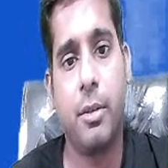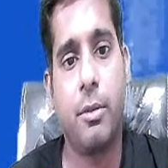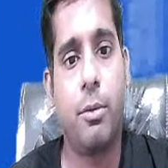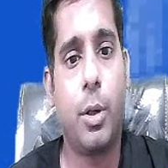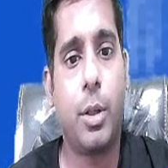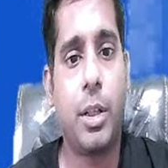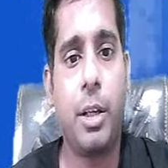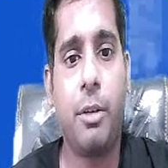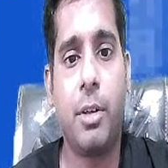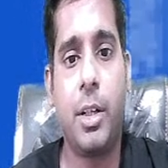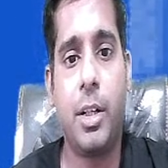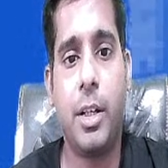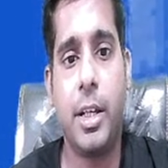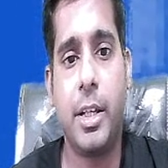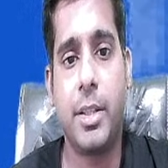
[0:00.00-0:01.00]

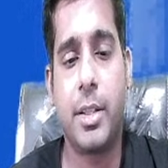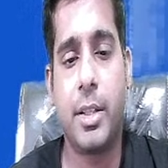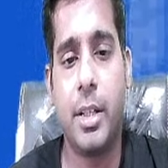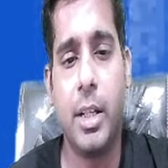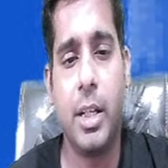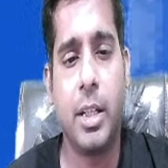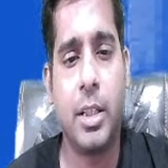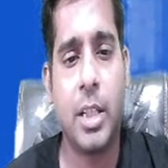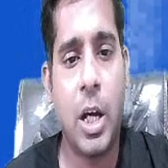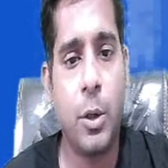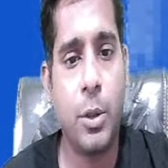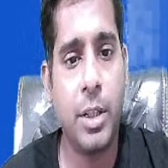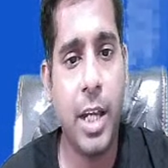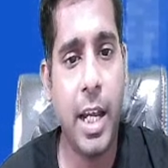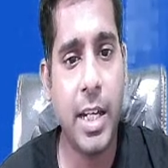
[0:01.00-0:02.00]
41 days. Now
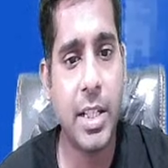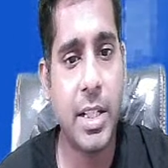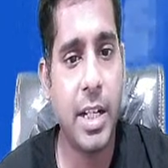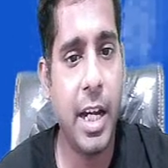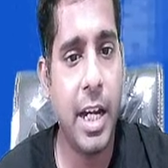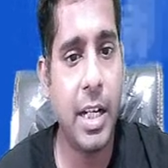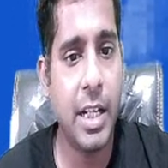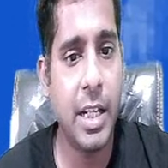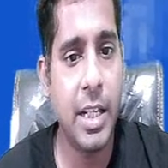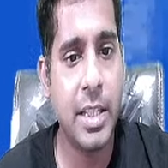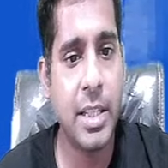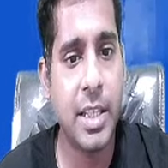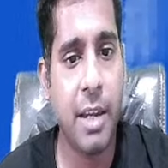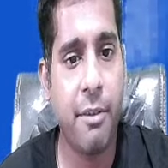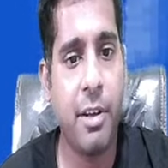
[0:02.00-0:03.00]
next date is
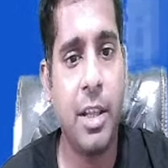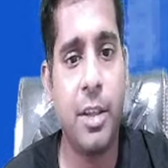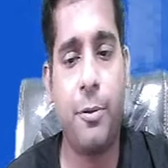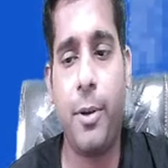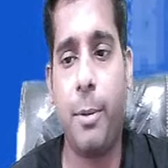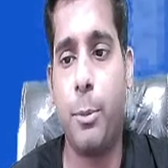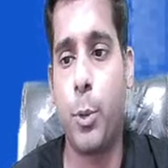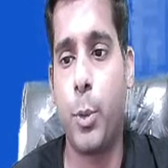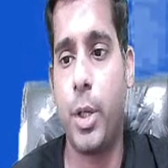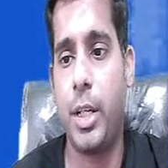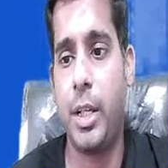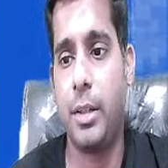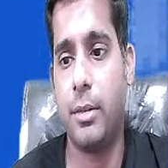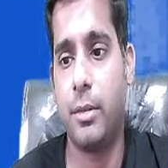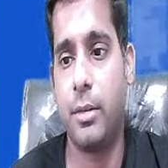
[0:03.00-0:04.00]
7th
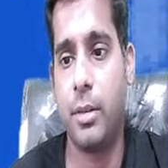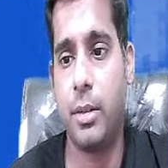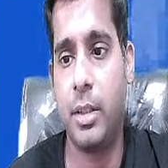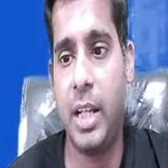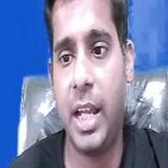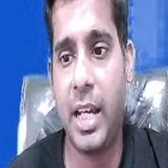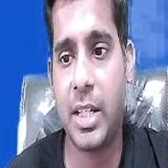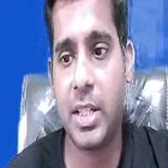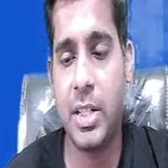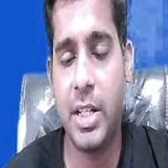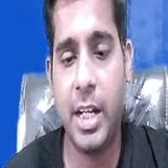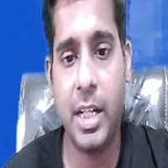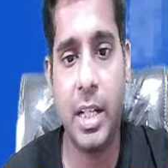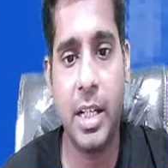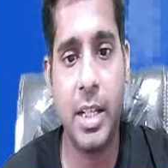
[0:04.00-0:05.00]
February. Next
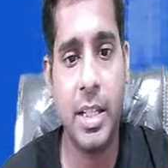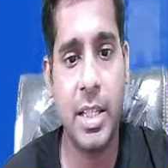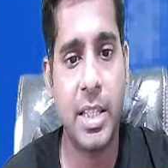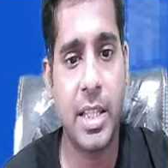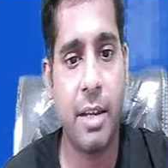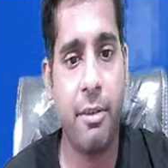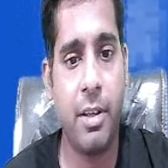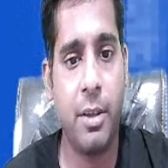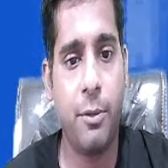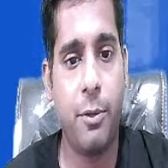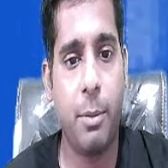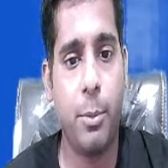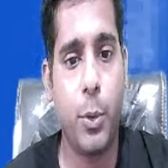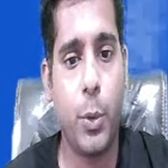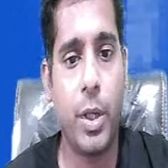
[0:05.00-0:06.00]
date is 7th
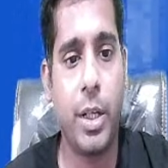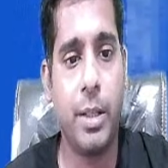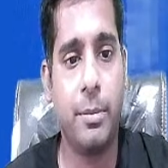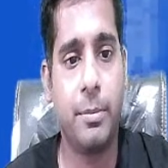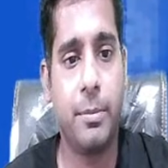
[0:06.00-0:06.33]
February.